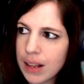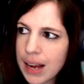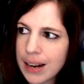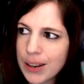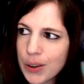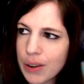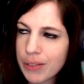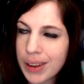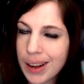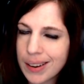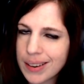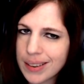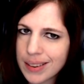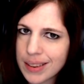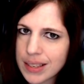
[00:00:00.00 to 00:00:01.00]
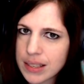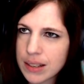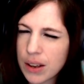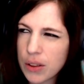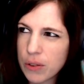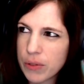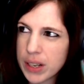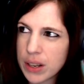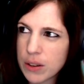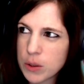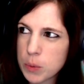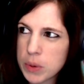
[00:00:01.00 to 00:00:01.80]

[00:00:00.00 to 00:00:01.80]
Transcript: I know I've gotten into this in other videos,